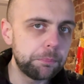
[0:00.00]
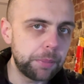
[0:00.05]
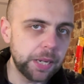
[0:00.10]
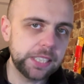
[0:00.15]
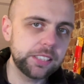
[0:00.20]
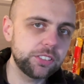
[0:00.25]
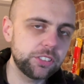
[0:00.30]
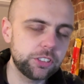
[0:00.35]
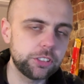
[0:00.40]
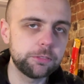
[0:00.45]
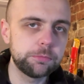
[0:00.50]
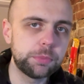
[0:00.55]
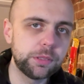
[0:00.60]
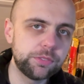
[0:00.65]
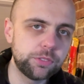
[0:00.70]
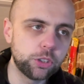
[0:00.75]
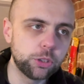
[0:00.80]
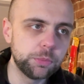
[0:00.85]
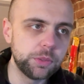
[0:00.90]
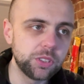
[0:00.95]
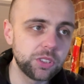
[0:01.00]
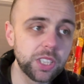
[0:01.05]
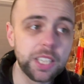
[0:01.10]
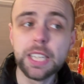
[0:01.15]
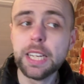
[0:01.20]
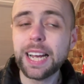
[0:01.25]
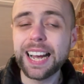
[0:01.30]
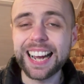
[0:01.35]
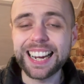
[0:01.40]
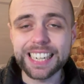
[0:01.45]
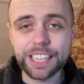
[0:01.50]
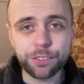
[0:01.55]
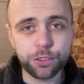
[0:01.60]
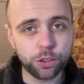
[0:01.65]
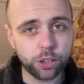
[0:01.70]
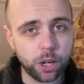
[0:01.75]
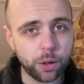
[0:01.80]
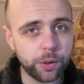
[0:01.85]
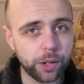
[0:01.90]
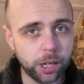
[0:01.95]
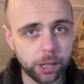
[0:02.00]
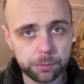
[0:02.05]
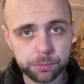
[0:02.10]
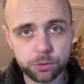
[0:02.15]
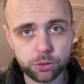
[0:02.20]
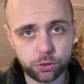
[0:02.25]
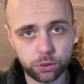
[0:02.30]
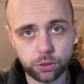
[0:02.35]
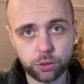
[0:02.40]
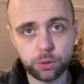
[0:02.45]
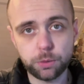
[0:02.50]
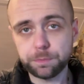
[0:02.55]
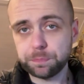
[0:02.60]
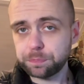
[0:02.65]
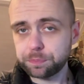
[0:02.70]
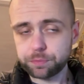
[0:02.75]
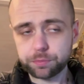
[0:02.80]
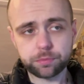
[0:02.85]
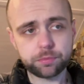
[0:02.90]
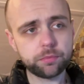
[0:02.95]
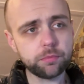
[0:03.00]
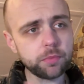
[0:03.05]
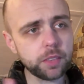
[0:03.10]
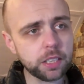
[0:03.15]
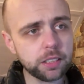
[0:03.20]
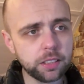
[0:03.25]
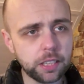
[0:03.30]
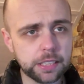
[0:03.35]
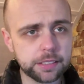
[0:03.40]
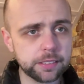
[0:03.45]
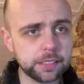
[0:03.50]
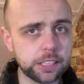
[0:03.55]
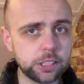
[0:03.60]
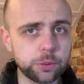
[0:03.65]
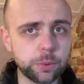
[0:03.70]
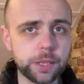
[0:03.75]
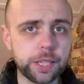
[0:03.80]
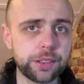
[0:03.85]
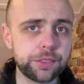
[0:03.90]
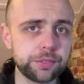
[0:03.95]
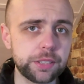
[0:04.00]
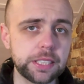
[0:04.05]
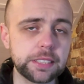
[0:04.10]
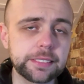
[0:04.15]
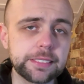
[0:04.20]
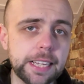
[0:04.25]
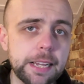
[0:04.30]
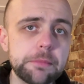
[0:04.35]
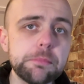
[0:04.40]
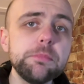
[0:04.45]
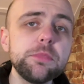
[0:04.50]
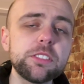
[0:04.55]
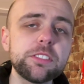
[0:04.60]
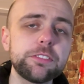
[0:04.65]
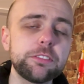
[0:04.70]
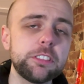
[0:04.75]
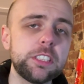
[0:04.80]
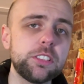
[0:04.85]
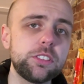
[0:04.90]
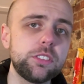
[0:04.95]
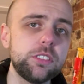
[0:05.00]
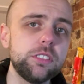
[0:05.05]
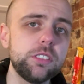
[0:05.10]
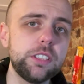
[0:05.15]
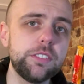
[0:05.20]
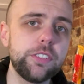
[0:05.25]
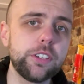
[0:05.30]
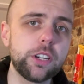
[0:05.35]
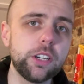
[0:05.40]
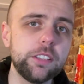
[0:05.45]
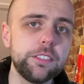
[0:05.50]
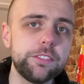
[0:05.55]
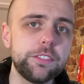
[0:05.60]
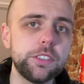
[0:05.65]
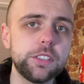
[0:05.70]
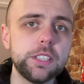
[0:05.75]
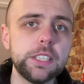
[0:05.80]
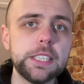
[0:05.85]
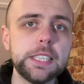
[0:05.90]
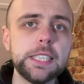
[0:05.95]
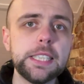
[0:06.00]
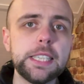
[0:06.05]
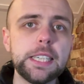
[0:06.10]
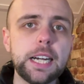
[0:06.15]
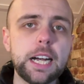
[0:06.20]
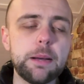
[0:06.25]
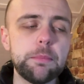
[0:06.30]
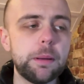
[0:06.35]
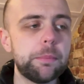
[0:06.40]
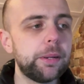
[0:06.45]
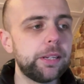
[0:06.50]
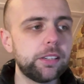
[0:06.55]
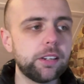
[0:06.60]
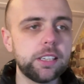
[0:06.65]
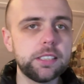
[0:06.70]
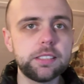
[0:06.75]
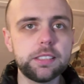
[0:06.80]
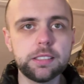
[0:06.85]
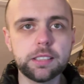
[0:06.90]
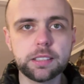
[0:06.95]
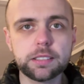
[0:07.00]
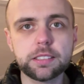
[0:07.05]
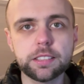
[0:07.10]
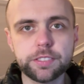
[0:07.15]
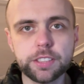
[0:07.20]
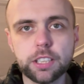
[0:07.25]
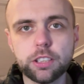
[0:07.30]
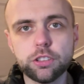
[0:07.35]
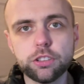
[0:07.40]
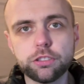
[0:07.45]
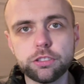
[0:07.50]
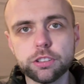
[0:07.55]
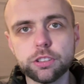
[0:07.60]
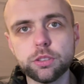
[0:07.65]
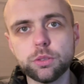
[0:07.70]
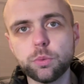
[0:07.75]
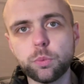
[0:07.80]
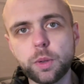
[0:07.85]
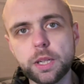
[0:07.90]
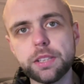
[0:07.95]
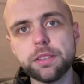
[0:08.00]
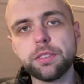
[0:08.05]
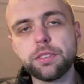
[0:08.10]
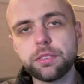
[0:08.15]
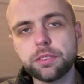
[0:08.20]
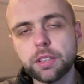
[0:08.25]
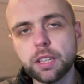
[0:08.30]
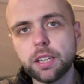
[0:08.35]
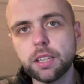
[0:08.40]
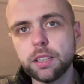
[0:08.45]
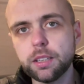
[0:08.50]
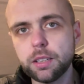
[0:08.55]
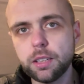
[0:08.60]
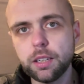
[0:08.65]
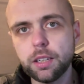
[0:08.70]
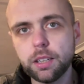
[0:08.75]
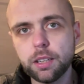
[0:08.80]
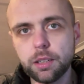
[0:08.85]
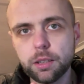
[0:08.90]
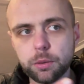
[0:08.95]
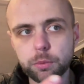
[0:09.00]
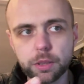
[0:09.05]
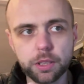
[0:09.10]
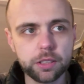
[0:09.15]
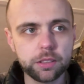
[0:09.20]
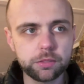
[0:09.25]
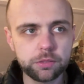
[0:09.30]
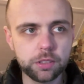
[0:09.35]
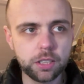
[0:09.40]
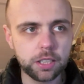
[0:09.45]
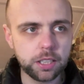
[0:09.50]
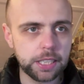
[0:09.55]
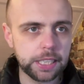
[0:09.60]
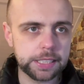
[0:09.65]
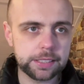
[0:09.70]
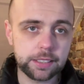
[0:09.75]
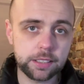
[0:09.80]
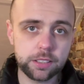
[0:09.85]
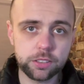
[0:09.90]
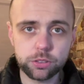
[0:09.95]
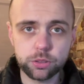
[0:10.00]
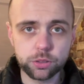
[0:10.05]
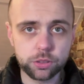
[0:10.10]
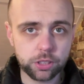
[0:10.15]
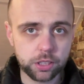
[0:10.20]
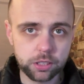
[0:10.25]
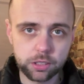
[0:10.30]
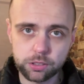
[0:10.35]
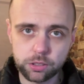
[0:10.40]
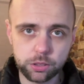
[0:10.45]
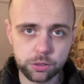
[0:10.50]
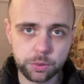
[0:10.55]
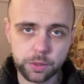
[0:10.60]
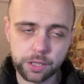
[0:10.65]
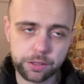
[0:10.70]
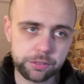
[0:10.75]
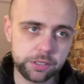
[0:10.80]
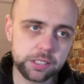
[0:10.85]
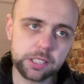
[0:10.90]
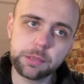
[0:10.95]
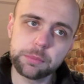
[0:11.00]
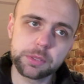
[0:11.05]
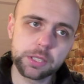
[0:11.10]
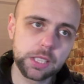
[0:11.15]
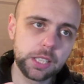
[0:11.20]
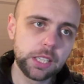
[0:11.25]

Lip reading: best of performance. And if you're going up to, let's say, 23 SEMS, for instance, if you're going for maybe an IC9700 with an antenna that's also going to do 23 SEMS,